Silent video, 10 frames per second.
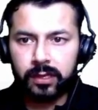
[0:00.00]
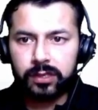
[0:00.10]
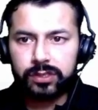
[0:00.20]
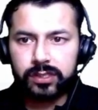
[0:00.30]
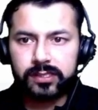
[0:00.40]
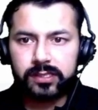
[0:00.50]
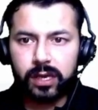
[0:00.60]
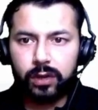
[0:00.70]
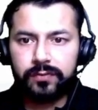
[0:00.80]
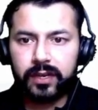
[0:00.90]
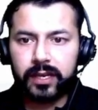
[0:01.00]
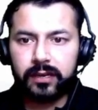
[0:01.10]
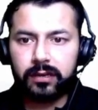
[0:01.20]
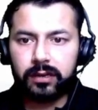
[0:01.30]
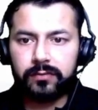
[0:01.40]
So this is how we can
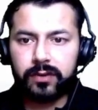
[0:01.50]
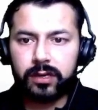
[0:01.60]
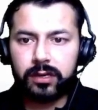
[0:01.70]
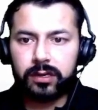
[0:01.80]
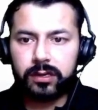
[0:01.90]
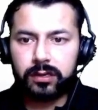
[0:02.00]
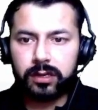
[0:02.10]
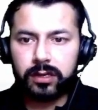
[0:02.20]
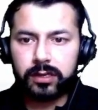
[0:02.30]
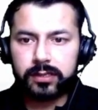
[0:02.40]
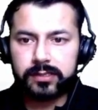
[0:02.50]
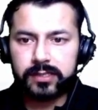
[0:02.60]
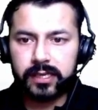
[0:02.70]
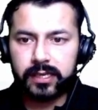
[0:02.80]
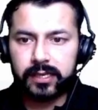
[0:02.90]
convert a
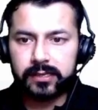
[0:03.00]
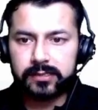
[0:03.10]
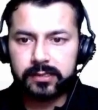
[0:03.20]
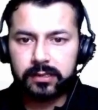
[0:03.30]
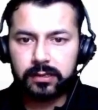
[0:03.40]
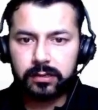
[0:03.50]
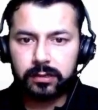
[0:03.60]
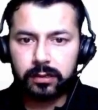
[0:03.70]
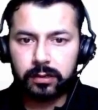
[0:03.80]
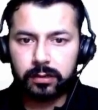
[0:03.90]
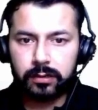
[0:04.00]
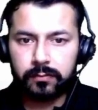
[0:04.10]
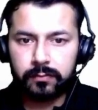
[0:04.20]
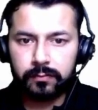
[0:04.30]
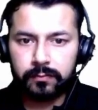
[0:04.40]
series,
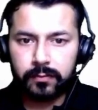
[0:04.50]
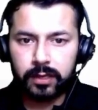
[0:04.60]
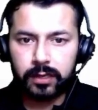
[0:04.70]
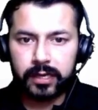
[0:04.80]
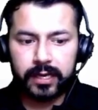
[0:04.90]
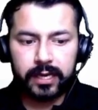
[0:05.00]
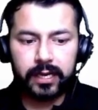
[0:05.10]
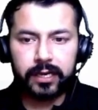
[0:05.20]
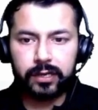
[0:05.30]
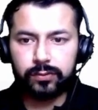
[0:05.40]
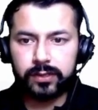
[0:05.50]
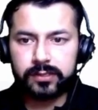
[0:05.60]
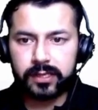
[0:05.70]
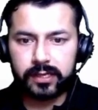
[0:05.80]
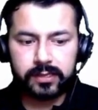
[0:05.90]
a array into a
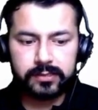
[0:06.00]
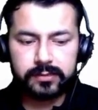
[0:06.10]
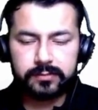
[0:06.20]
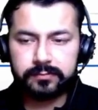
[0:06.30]
series.